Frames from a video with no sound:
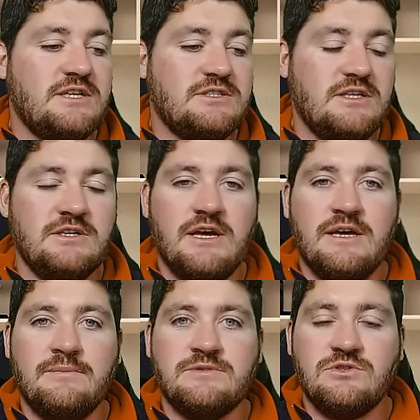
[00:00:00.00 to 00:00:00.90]
box
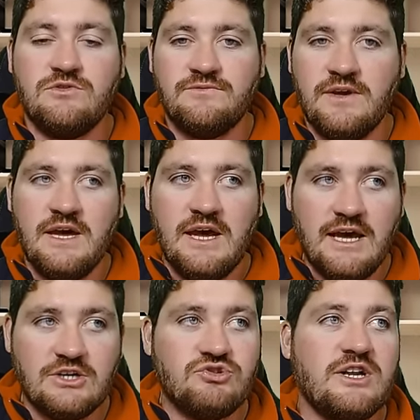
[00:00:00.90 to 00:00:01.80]
um, sort of
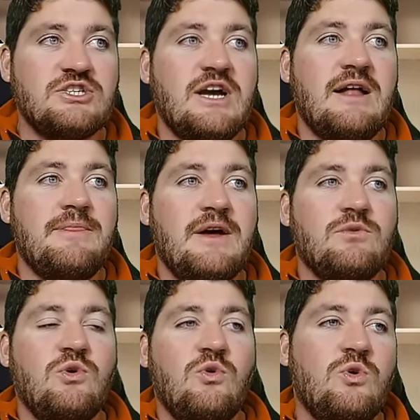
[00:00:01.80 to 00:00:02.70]
uh, structure, and that
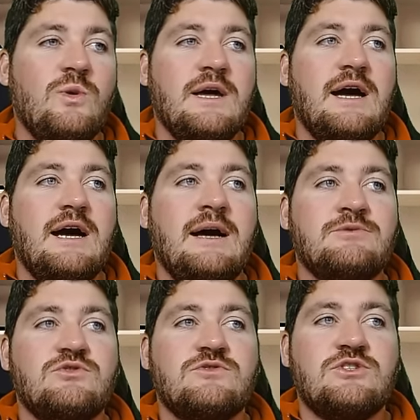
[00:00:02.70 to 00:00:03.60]
will all um,
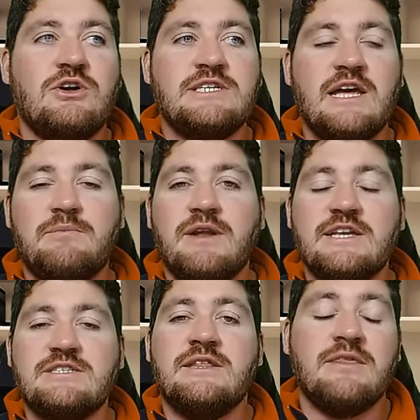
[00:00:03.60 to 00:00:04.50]
sort of start take
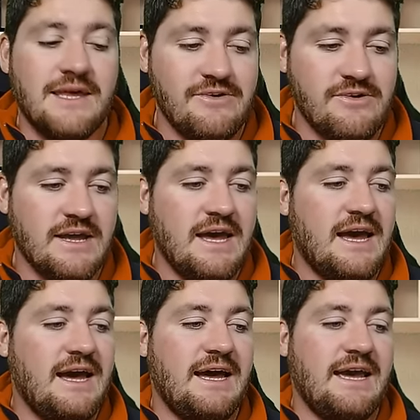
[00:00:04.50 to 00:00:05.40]
place in theory
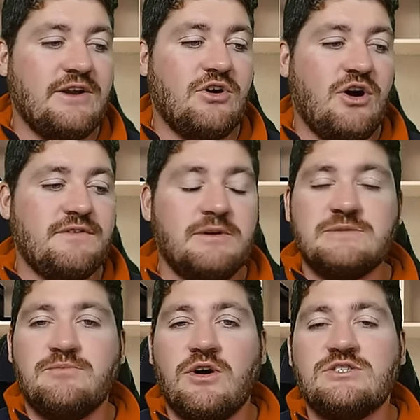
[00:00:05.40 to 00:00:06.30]
ahead of the
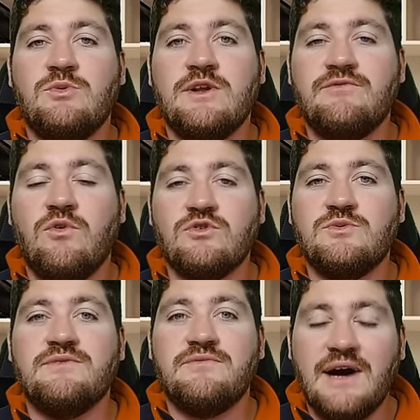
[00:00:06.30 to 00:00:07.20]
Blitzboks
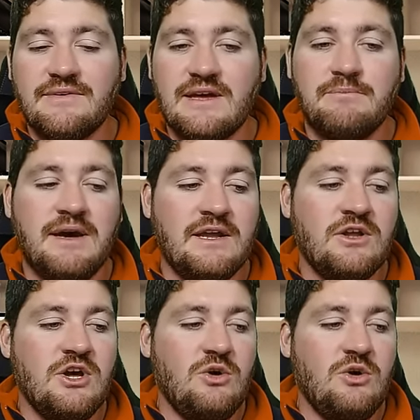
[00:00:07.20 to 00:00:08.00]
24-25 campaign,